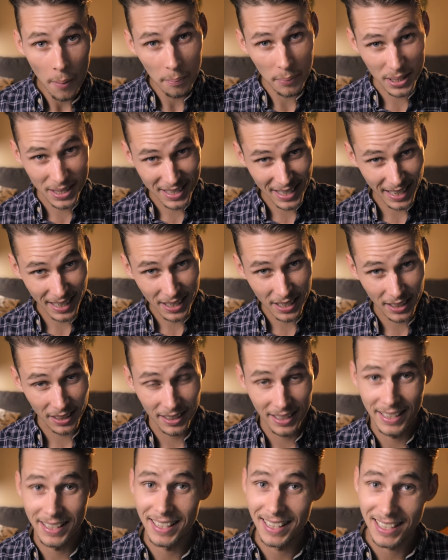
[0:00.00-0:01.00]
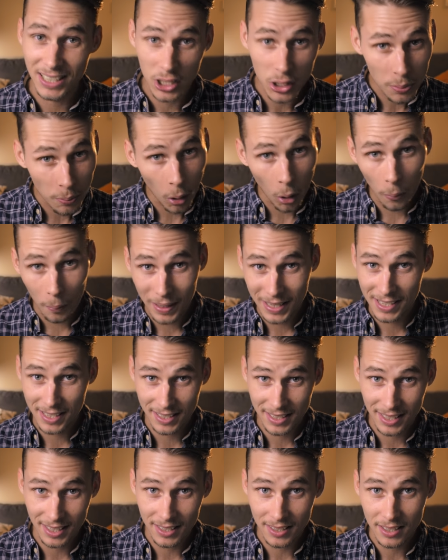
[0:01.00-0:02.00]
particularly in small
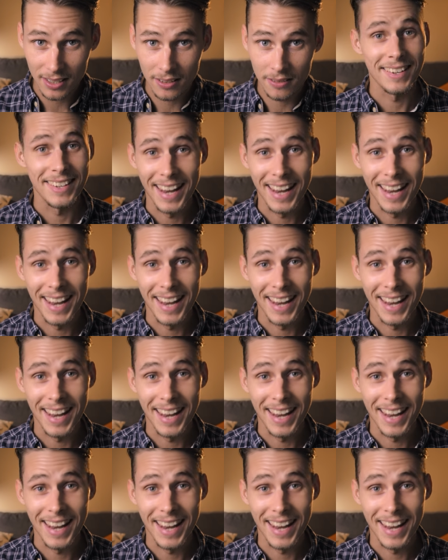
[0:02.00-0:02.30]
businesses.